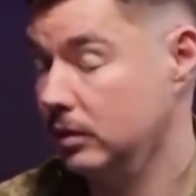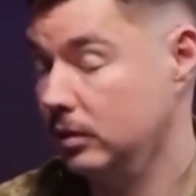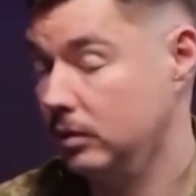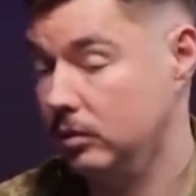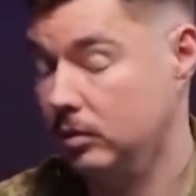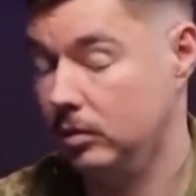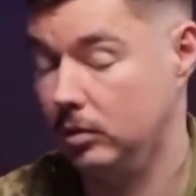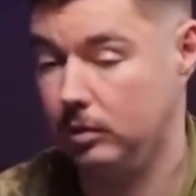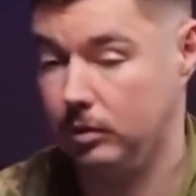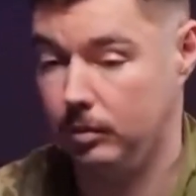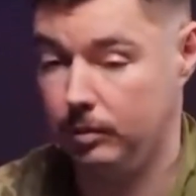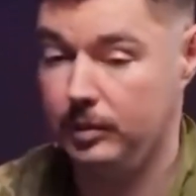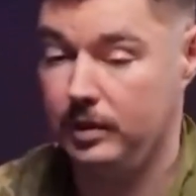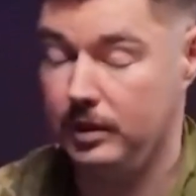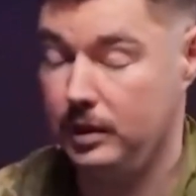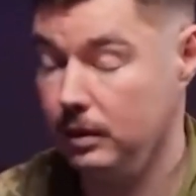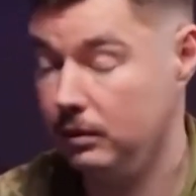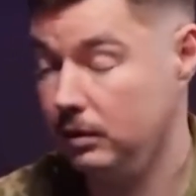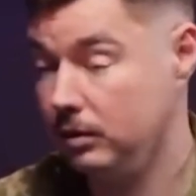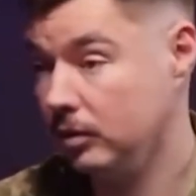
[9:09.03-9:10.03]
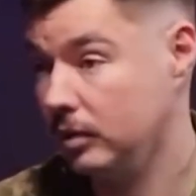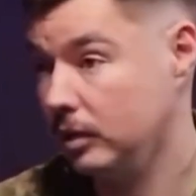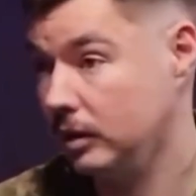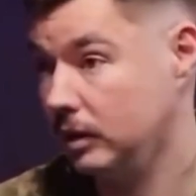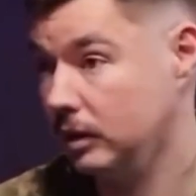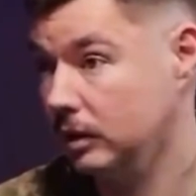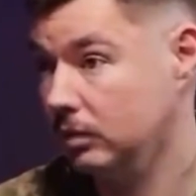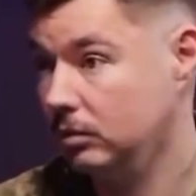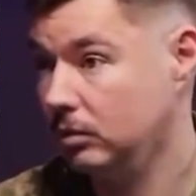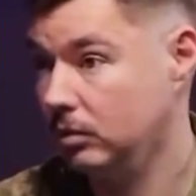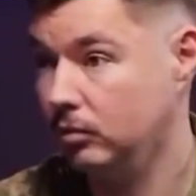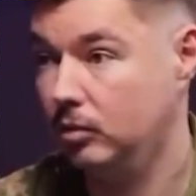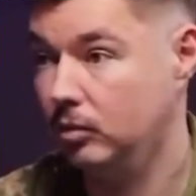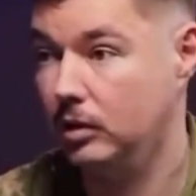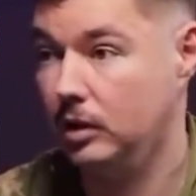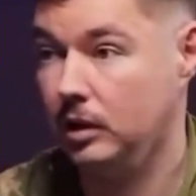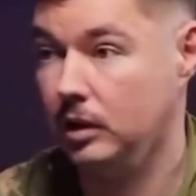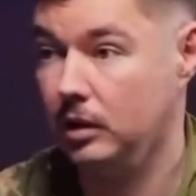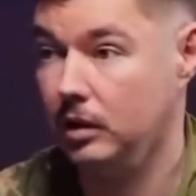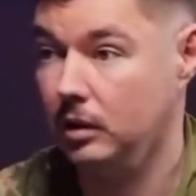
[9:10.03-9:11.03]
And his report on the situation,
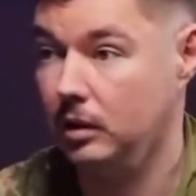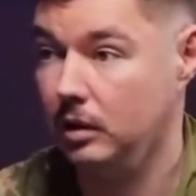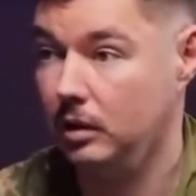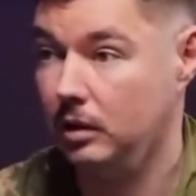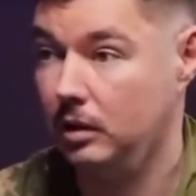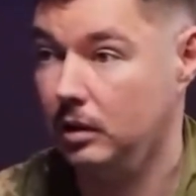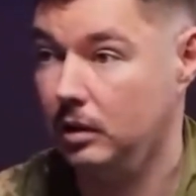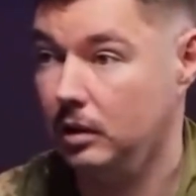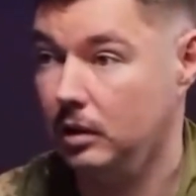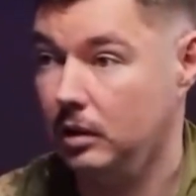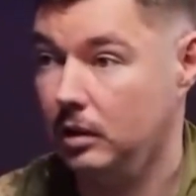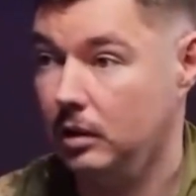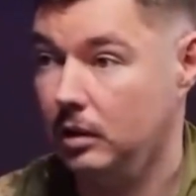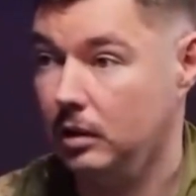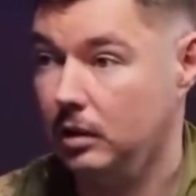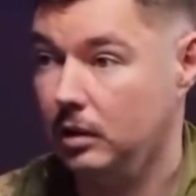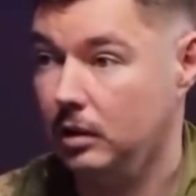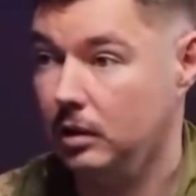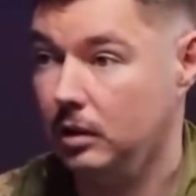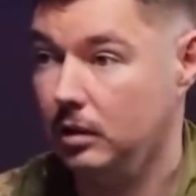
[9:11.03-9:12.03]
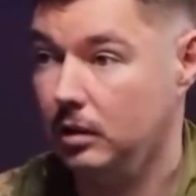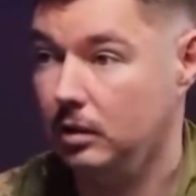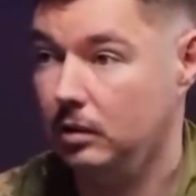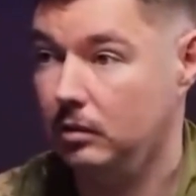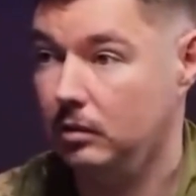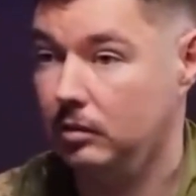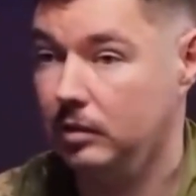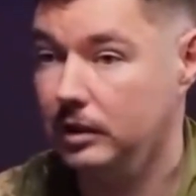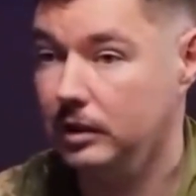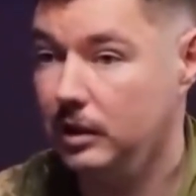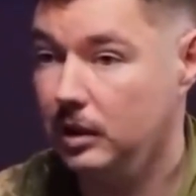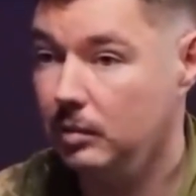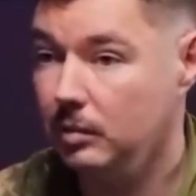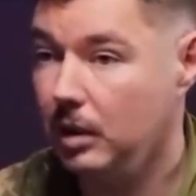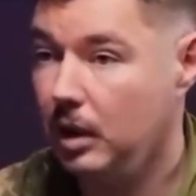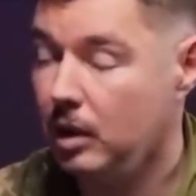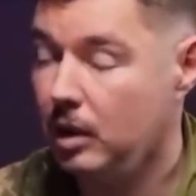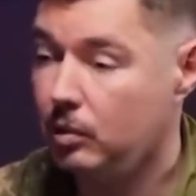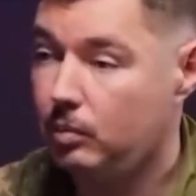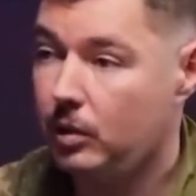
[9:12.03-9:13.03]
though it is lacking in detail,
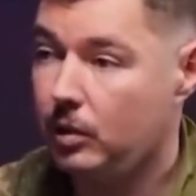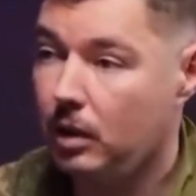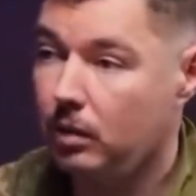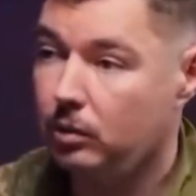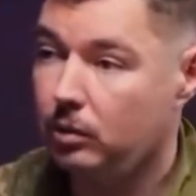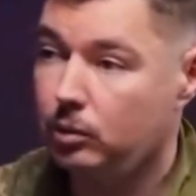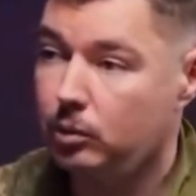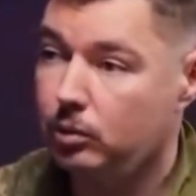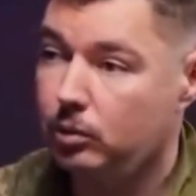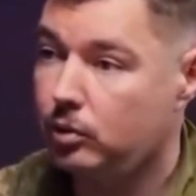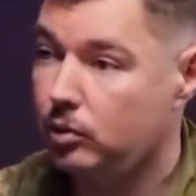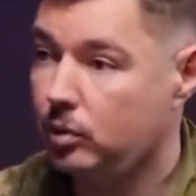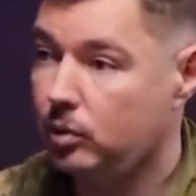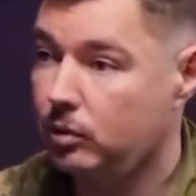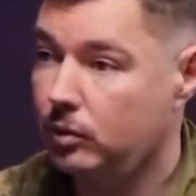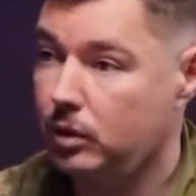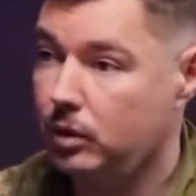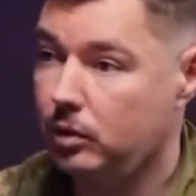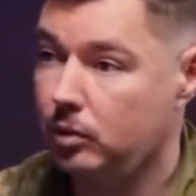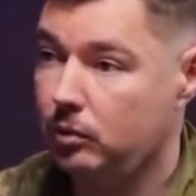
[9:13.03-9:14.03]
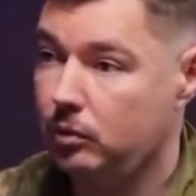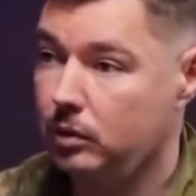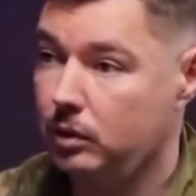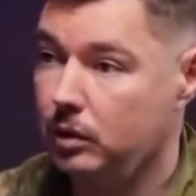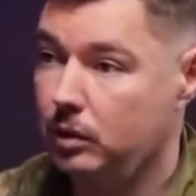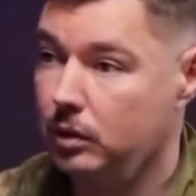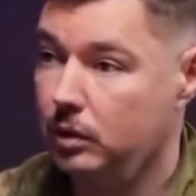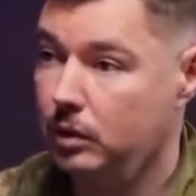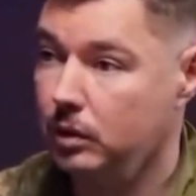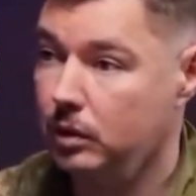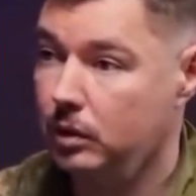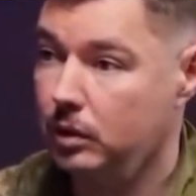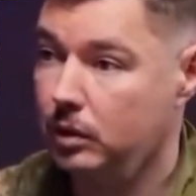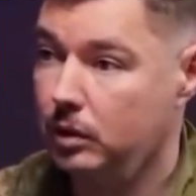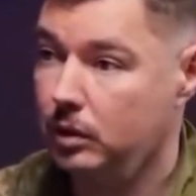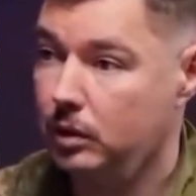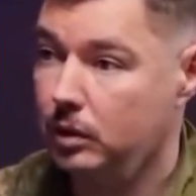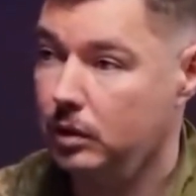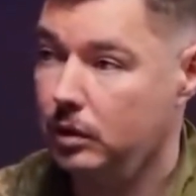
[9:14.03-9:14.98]
it is as clear as it is succinct.